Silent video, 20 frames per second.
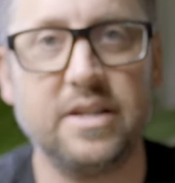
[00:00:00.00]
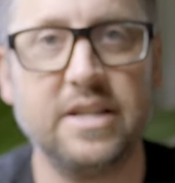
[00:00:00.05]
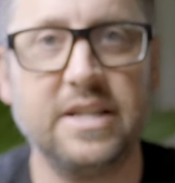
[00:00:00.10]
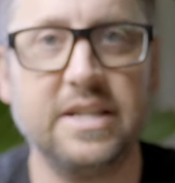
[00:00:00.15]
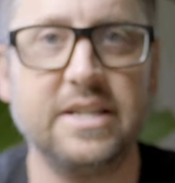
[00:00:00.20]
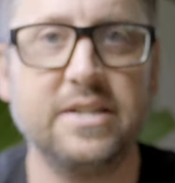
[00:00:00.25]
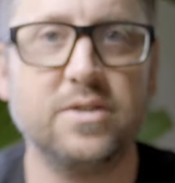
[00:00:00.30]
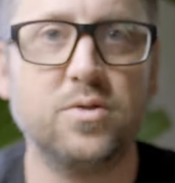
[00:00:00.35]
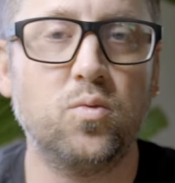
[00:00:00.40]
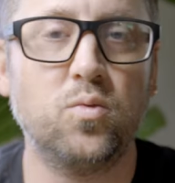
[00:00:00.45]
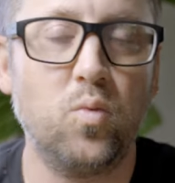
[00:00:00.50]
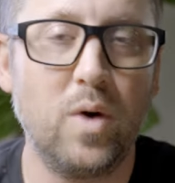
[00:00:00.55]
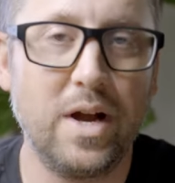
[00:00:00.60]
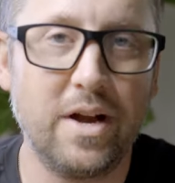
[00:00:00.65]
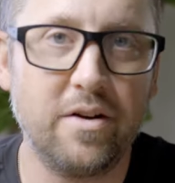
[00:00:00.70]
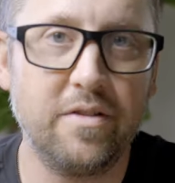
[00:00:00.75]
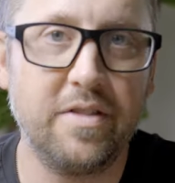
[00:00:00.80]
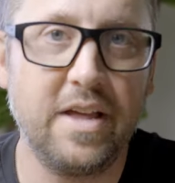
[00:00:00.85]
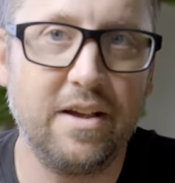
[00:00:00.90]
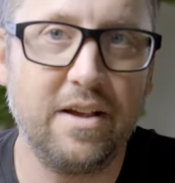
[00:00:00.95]
is
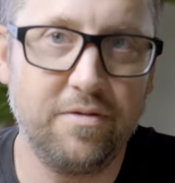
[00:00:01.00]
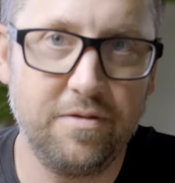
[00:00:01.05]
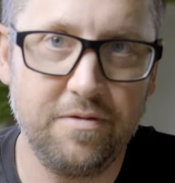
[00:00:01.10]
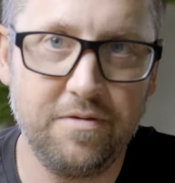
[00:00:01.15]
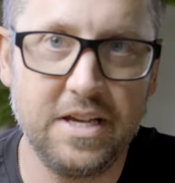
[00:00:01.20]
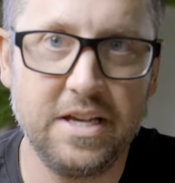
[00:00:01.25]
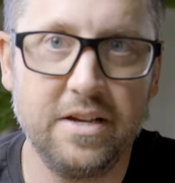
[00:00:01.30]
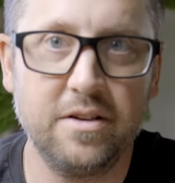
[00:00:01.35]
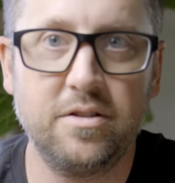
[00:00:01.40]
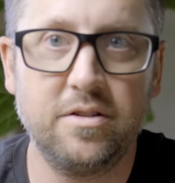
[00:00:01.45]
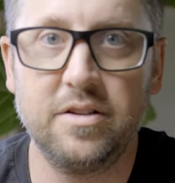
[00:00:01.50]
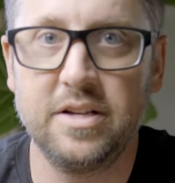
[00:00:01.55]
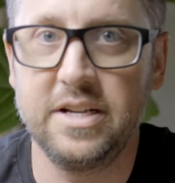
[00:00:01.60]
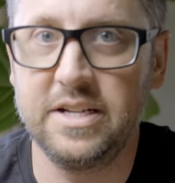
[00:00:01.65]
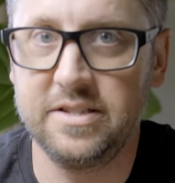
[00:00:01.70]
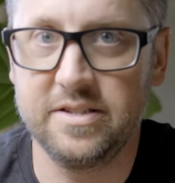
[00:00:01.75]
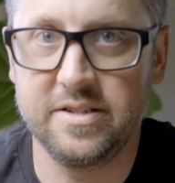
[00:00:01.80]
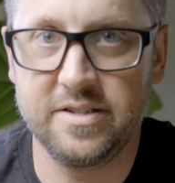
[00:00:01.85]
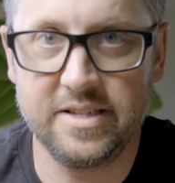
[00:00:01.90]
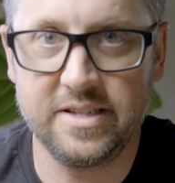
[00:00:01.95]
where they feel
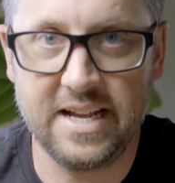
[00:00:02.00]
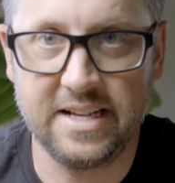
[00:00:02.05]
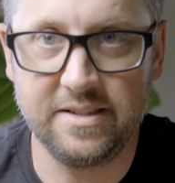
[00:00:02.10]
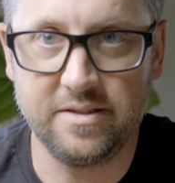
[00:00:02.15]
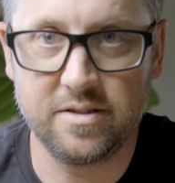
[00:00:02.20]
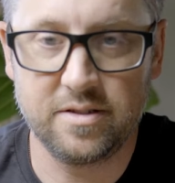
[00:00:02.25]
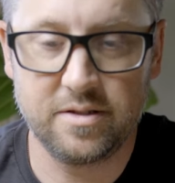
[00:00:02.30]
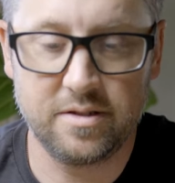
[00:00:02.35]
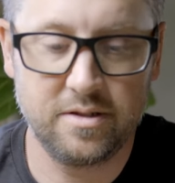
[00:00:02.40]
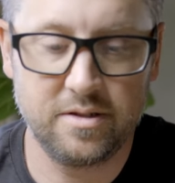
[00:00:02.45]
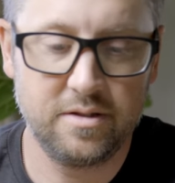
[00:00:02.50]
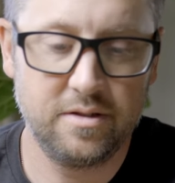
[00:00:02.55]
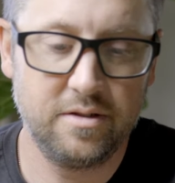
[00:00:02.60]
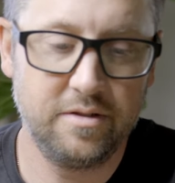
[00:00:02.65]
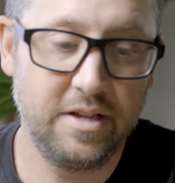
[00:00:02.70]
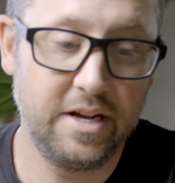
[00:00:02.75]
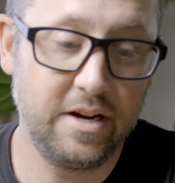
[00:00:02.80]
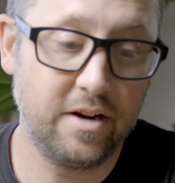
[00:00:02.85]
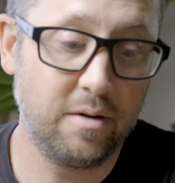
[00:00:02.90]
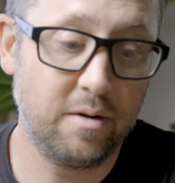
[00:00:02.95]
and sense
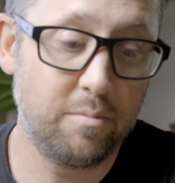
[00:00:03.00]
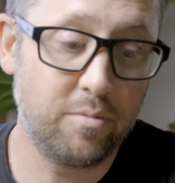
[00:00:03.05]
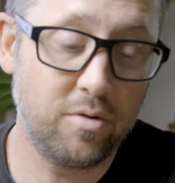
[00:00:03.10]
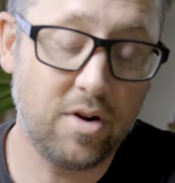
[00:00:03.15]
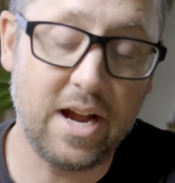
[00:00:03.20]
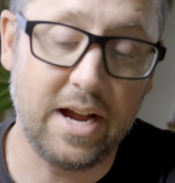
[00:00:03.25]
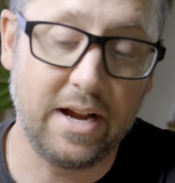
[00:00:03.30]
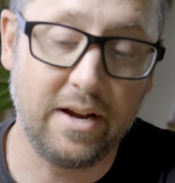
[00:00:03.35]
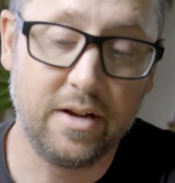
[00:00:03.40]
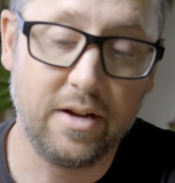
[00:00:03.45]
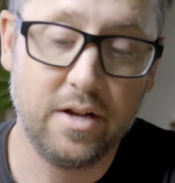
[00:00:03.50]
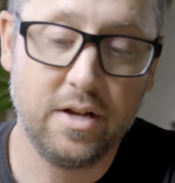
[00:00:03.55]
their prey.